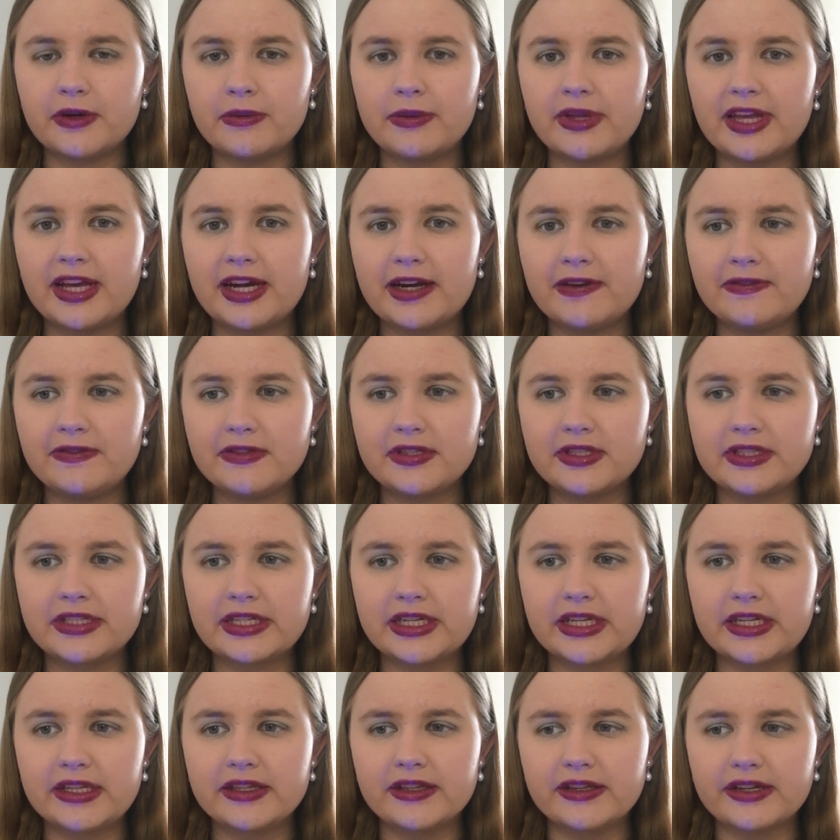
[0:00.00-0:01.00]
We have
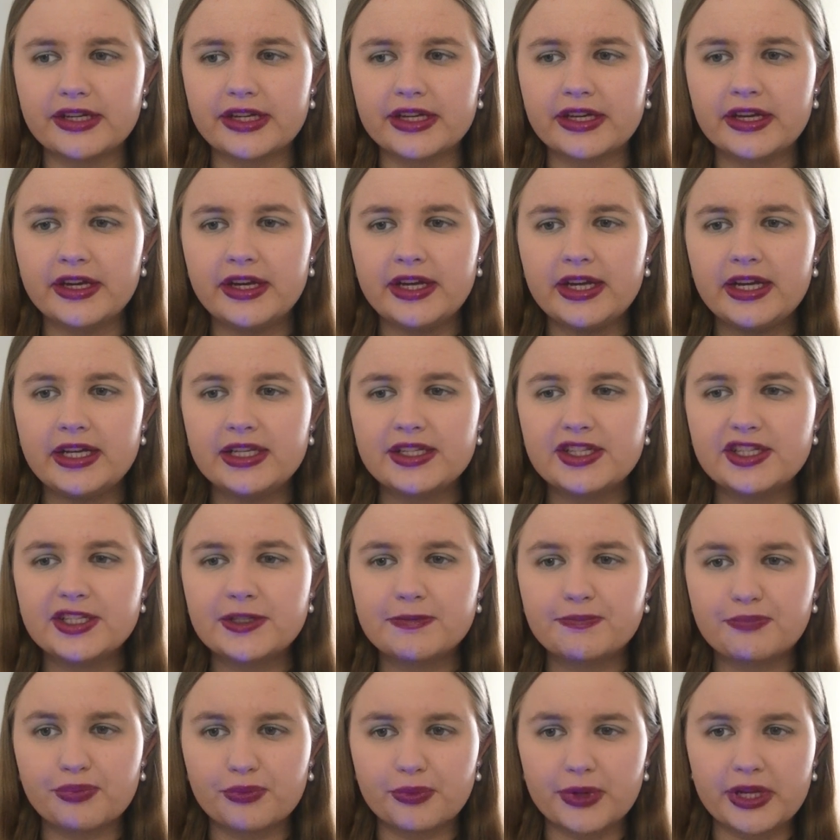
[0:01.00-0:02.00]
seen like
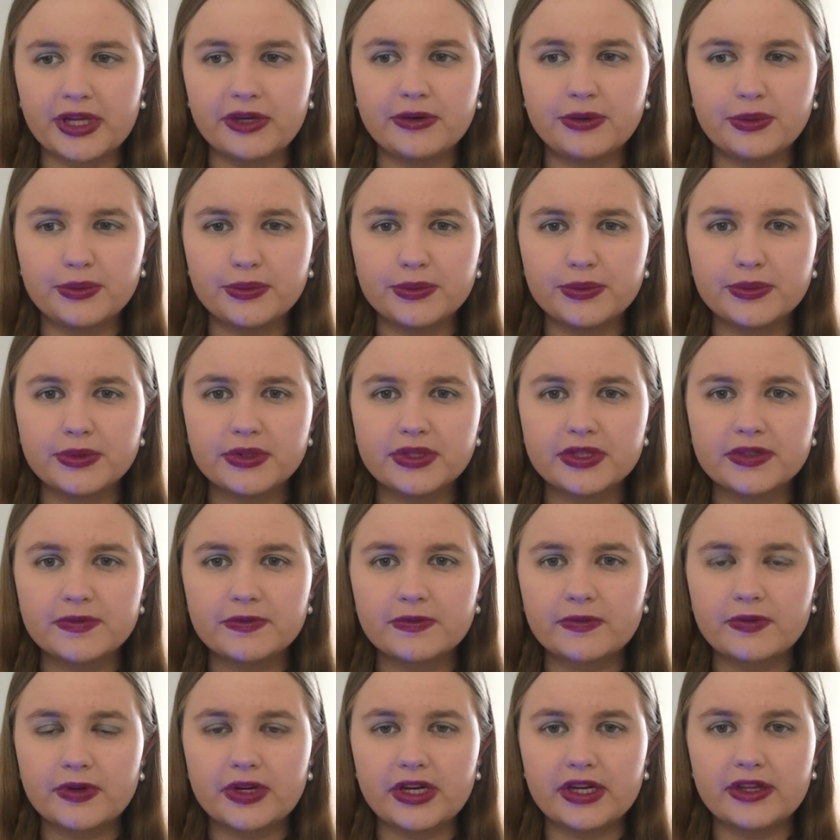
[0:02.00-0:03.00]
sprinkles
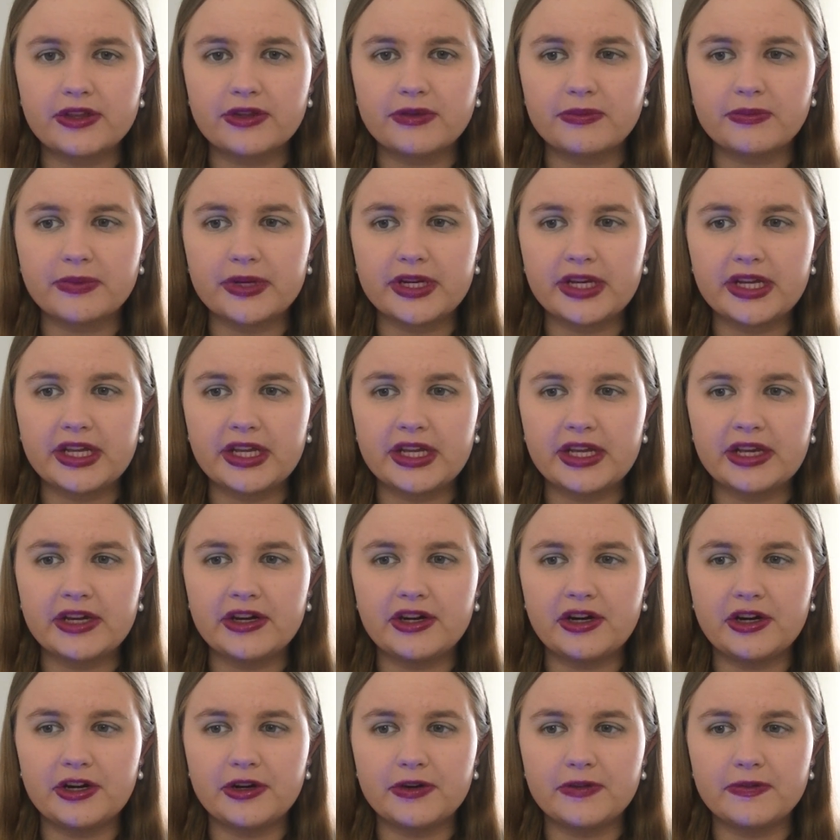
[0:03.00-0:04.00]
throughout the reading
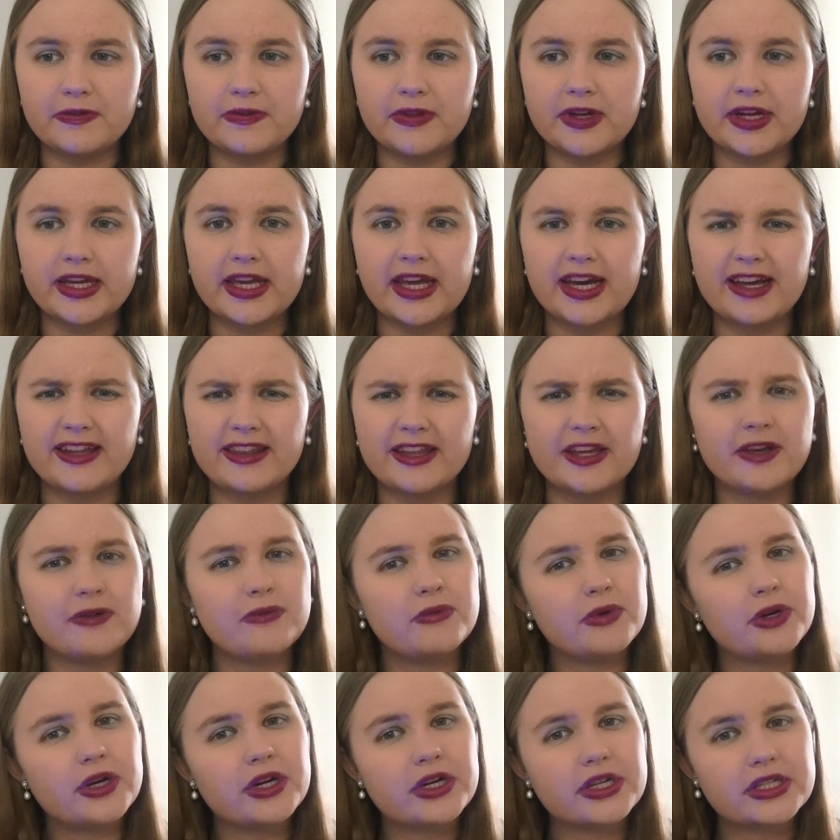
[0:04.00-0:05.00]
of like how they
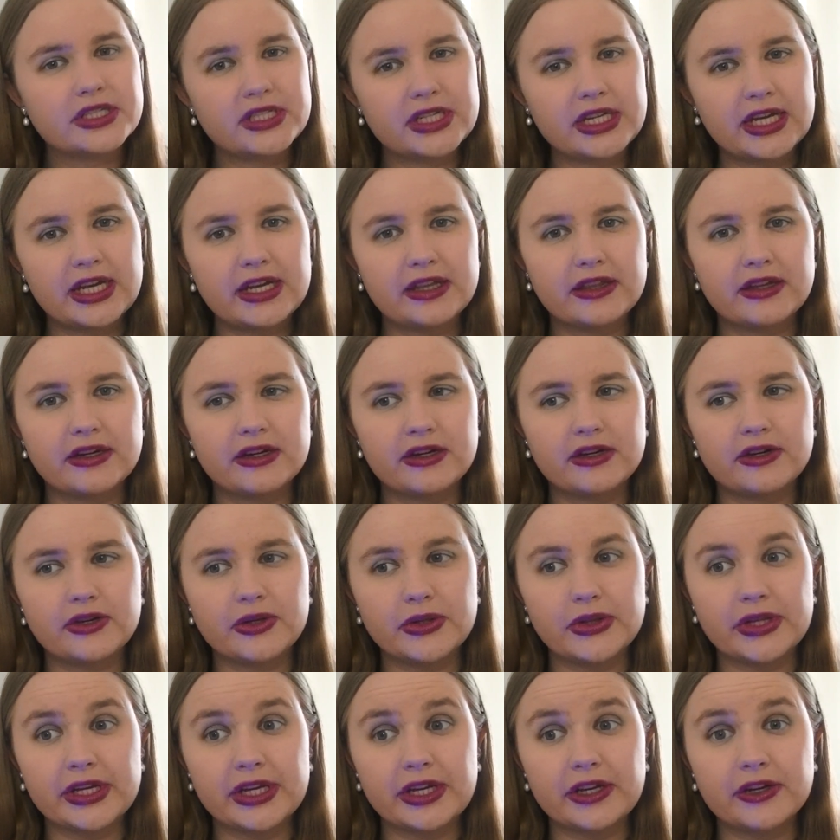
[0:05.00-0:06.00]
work together
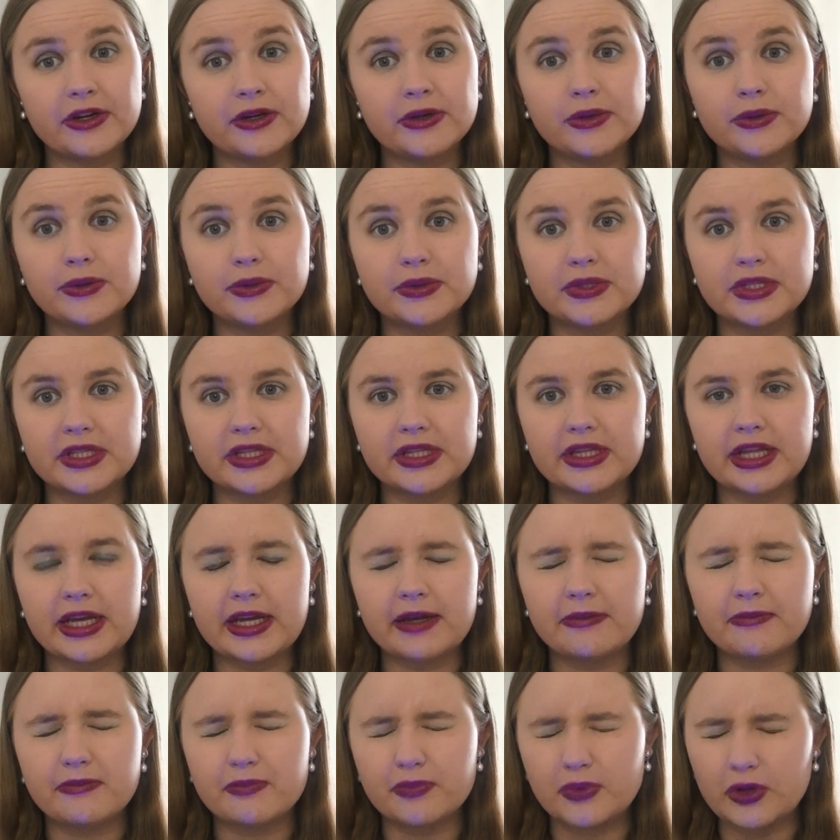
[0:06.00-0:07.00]
on like goals and their